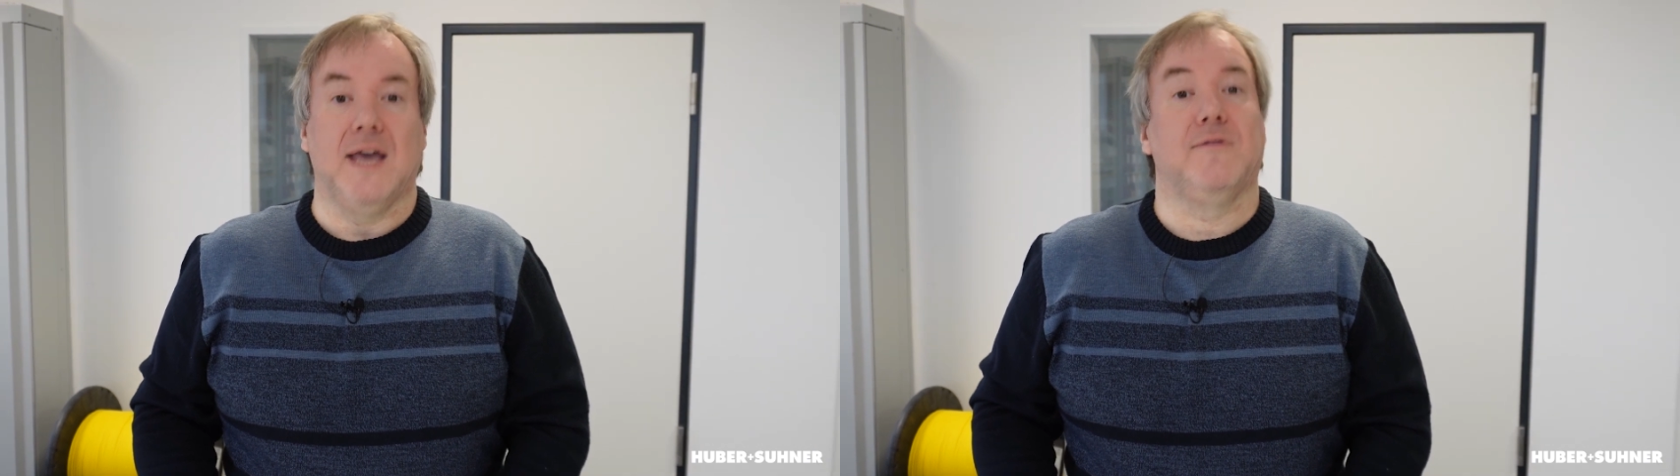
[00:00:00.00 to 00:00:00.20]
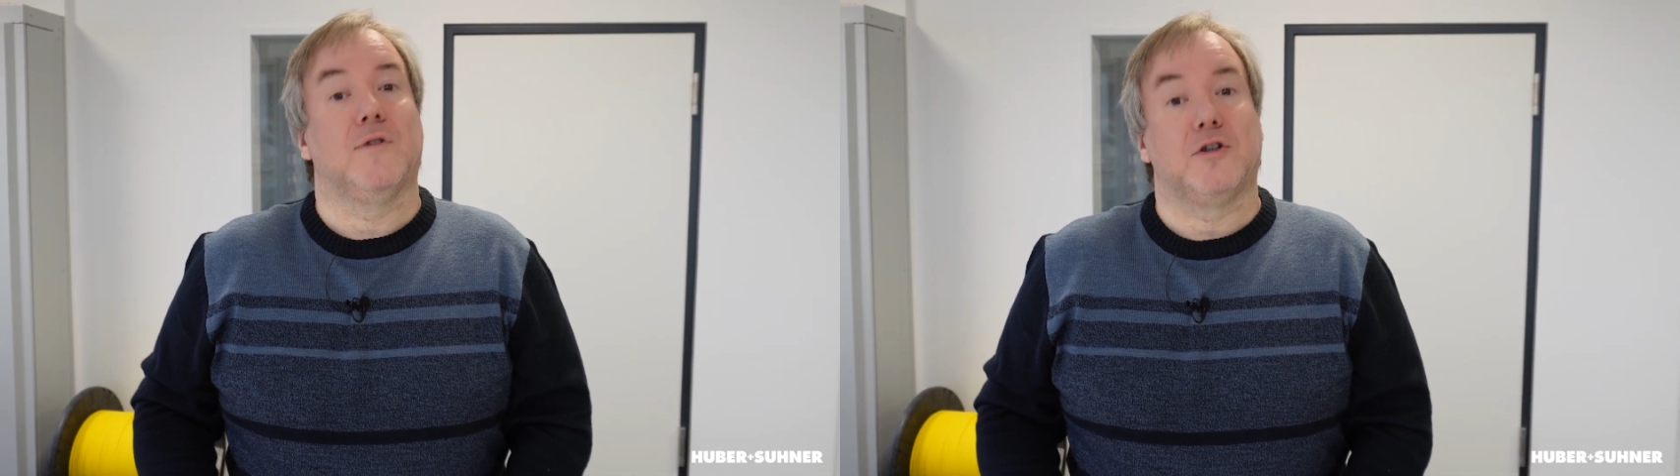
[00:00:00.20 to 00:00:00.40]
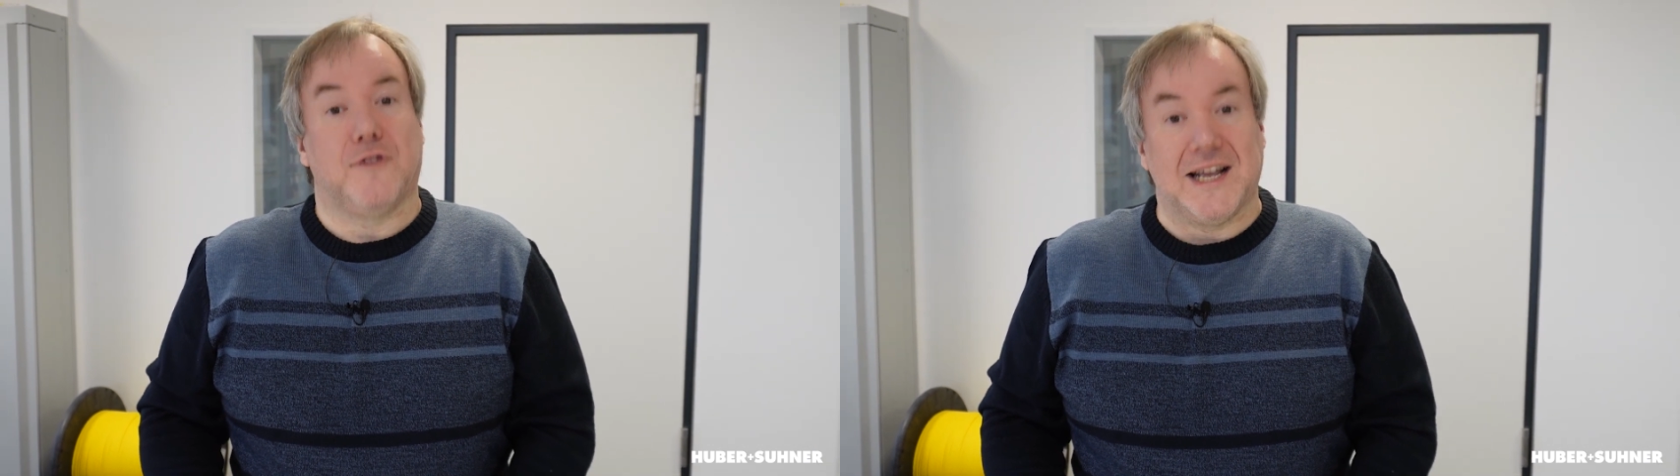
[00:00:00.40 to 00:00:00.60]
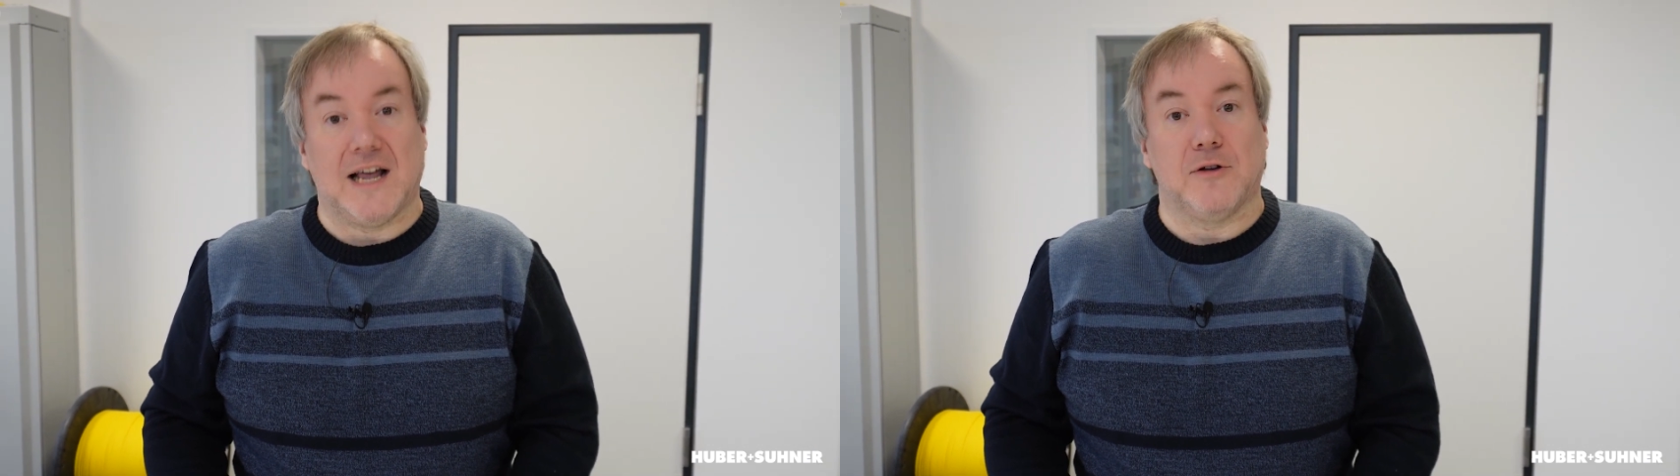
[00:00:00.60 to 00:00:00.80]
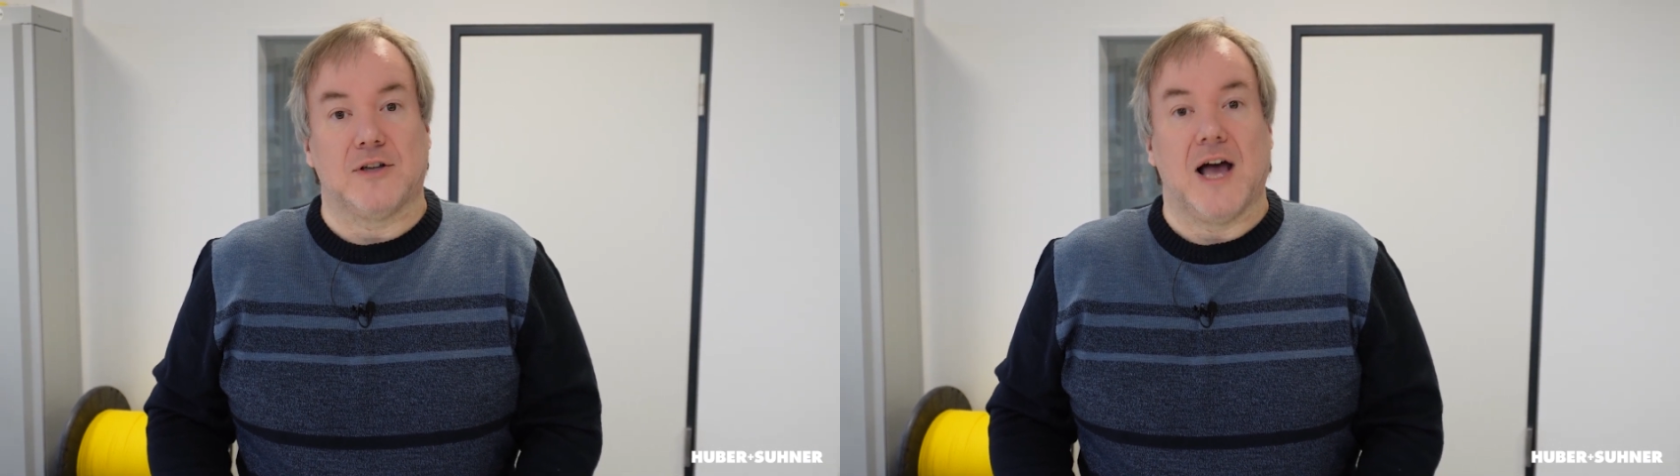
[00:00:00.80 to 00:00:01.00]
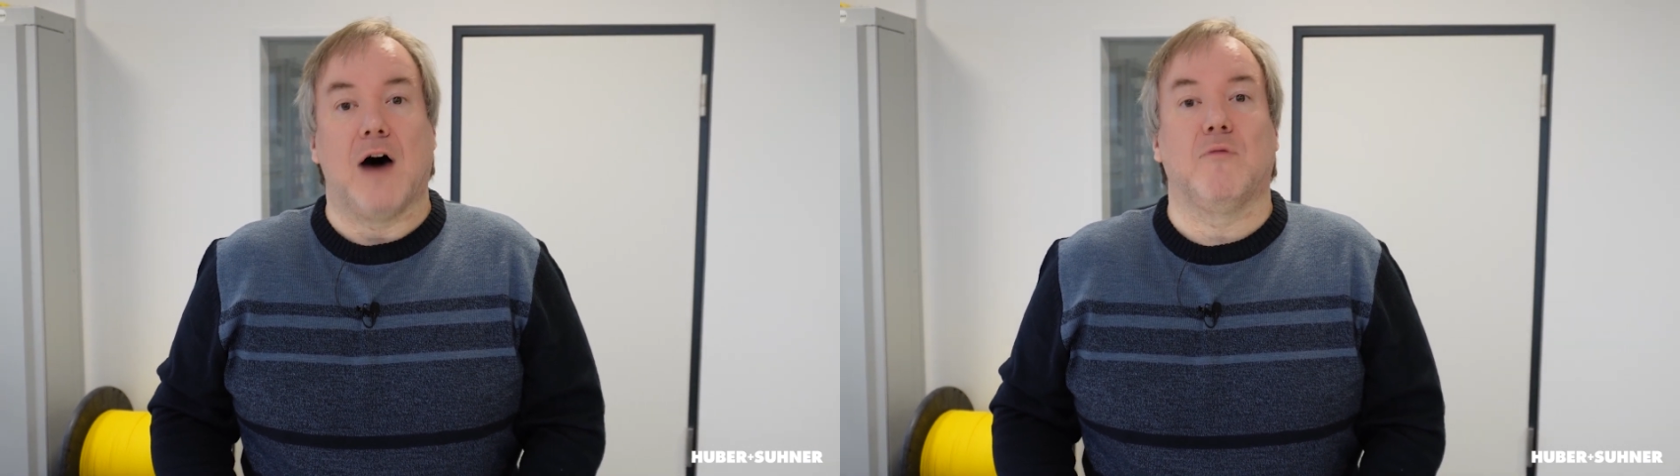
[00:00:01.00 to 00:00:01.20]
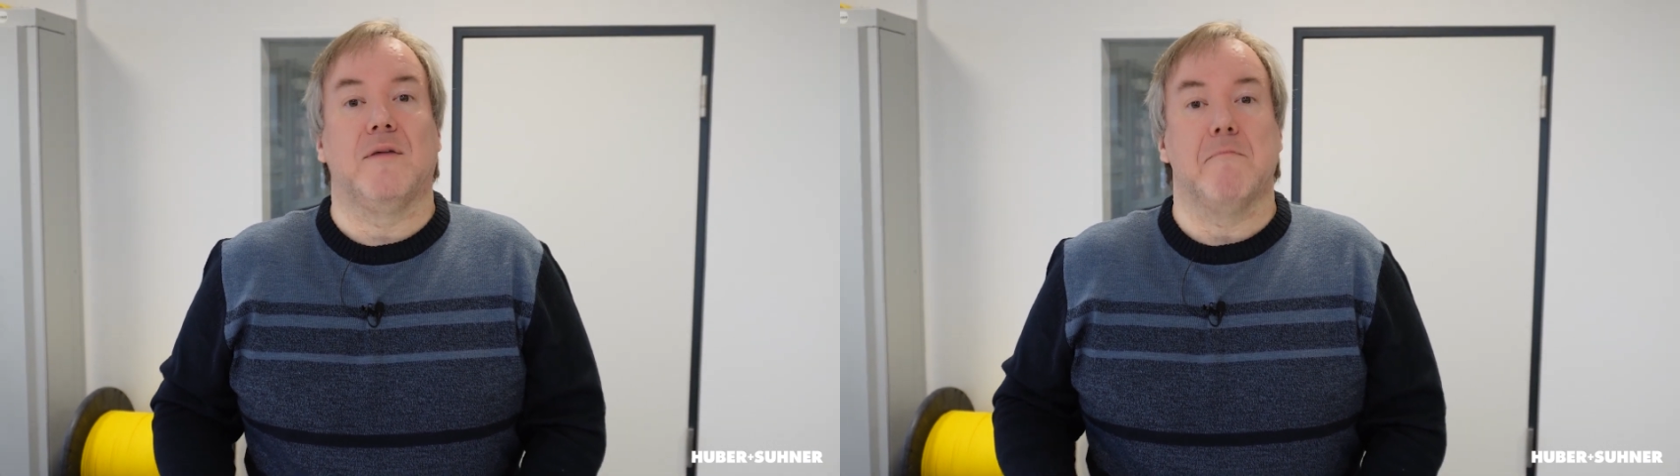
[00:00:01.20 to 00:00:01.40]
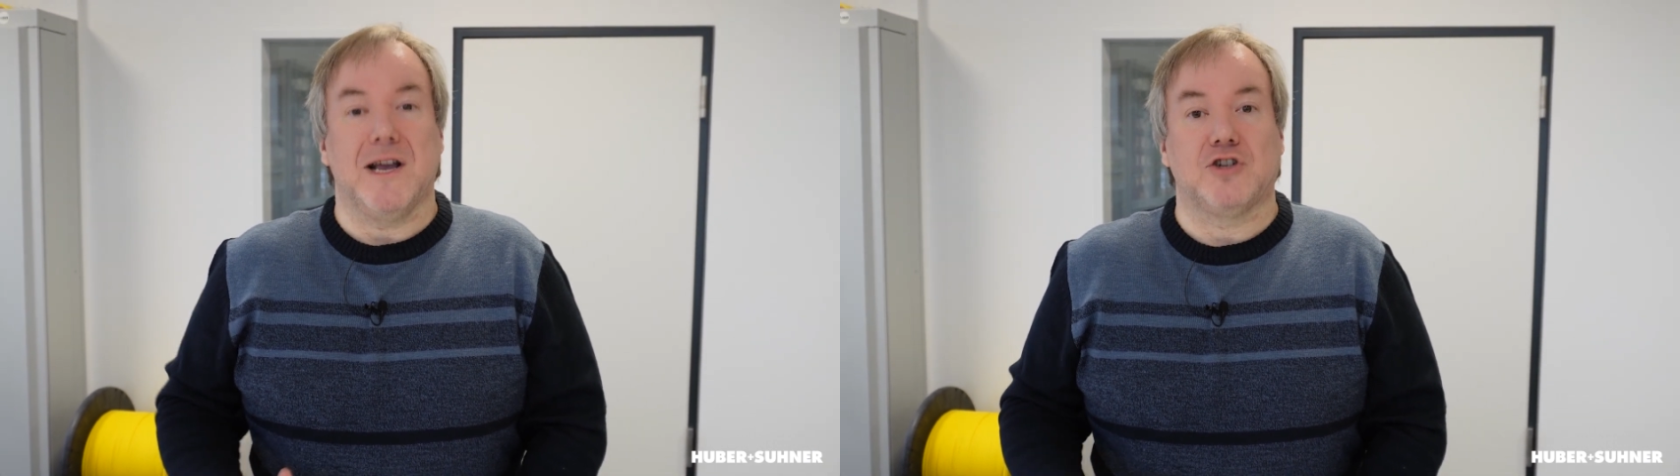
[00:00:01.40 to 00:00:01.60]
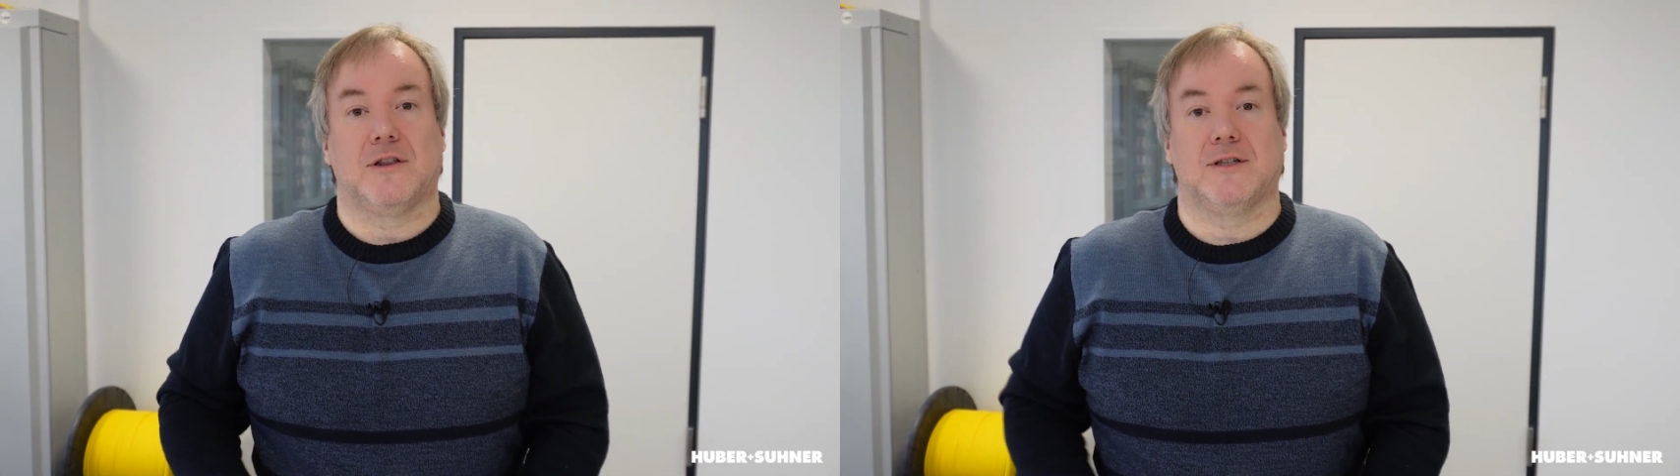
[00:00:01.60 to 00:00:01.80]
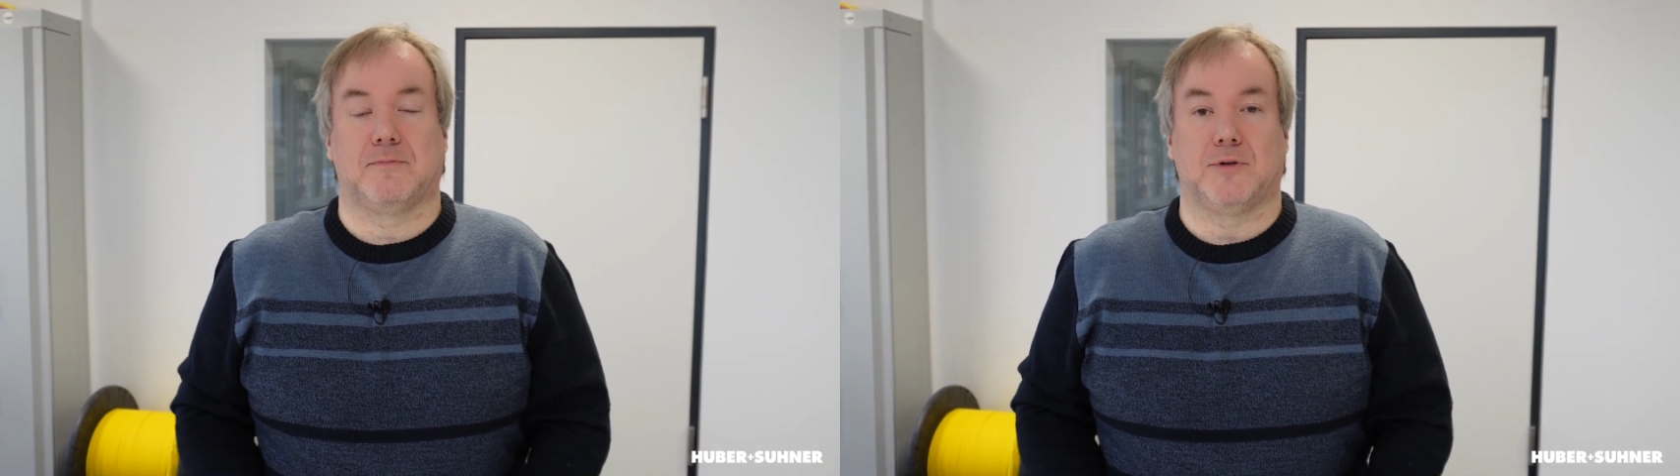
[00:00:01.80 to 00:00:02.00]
If you want to find out how we measure this